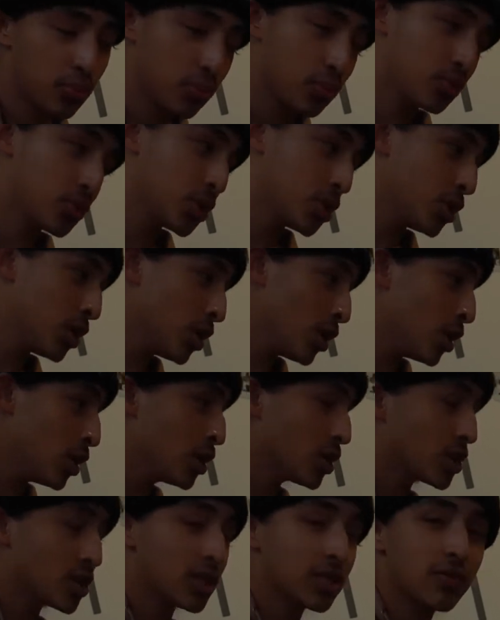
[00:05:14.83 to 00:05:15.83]

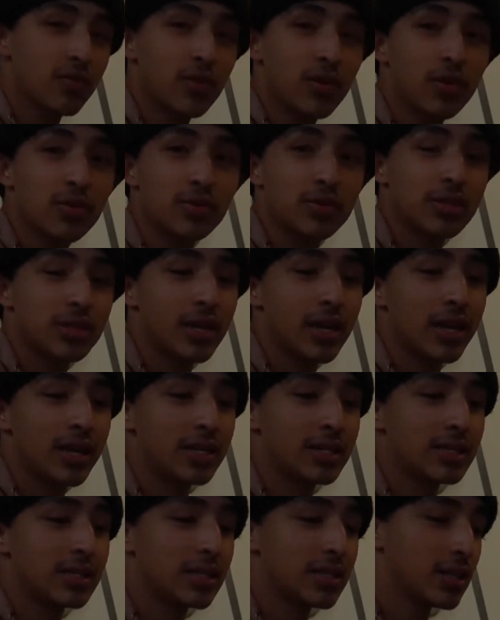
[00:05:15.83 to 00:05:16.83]
sheesh, this video is
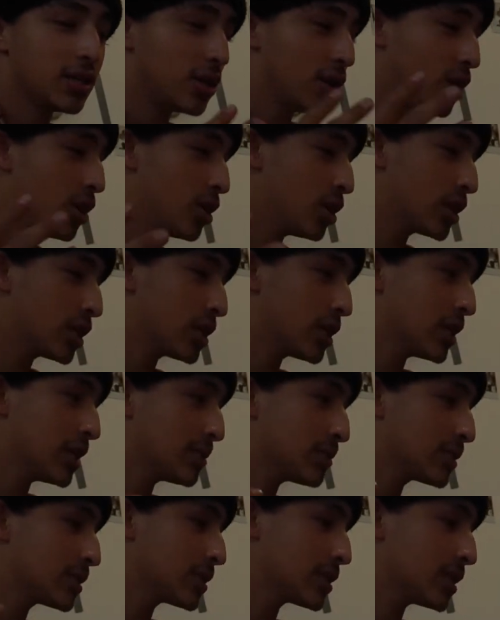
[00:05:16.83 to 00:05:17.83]
nice. They're all
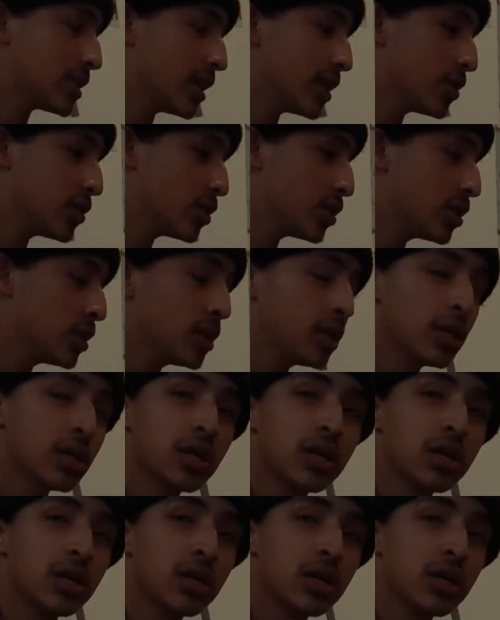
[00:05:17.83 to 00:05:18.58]
clips together